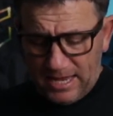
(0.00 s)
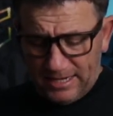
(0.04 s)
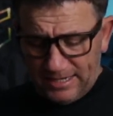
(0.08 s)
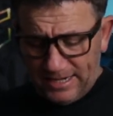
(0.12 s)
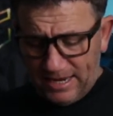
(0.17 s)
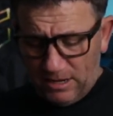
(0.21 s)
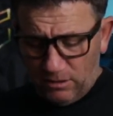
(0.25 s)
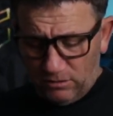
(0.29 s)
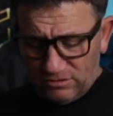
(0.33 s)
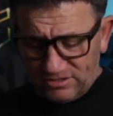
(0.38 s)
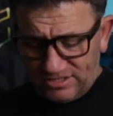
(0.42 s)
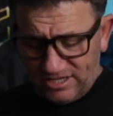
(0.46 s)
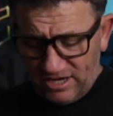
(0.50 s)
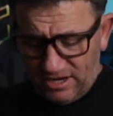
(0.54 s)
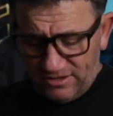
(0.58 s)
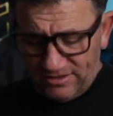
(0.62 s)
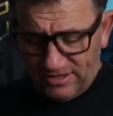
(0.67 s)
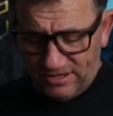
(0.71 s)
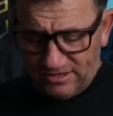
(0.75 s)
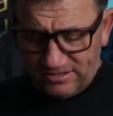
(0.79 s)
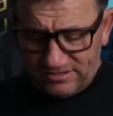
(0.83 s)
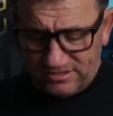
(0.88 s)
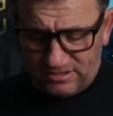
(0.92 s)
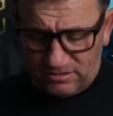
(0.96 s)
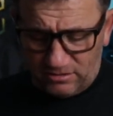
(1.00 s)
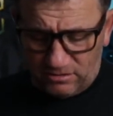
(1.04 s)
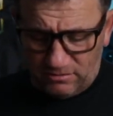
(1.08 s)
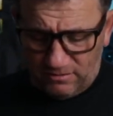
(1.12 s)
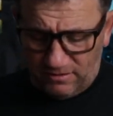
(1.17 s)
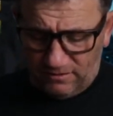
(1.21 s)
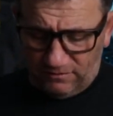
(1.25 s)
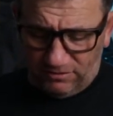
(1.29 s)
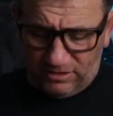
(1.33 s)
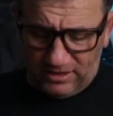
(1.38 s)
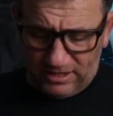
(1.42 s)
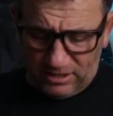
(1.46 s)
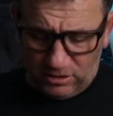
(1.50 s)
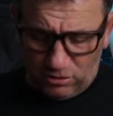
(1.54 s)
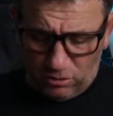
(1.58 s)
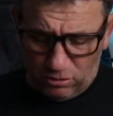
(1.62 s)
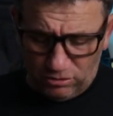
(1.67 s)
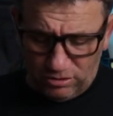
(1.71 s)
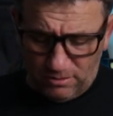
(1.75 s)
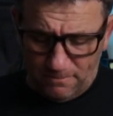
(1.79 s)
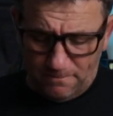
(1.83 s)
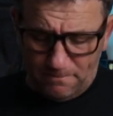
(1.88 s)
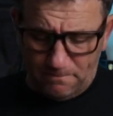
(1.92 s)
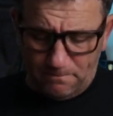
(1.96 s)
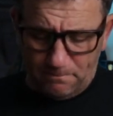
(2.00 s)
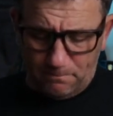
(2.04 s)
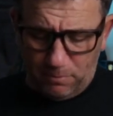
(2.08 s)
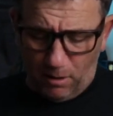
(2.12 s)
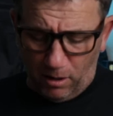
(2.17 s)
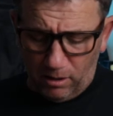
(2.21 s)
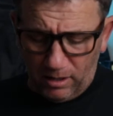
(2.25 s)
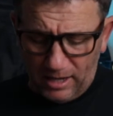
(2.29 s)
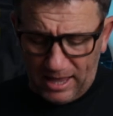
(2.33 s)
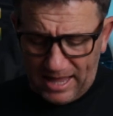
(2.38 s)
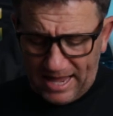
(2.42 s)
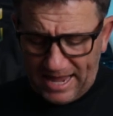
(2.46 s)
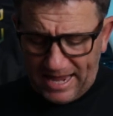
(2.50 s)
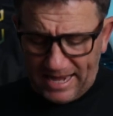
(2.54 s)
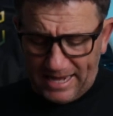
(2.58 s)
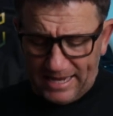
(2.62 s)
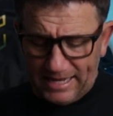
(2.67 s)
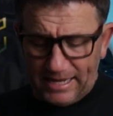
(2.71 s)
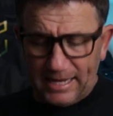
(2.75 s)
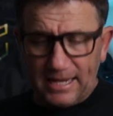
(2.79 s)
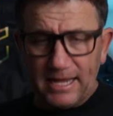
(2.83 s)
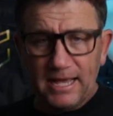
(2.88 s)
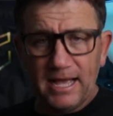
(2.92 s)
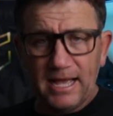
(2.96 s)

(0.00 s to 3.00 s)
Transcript: Now also there's a thing called a Bolle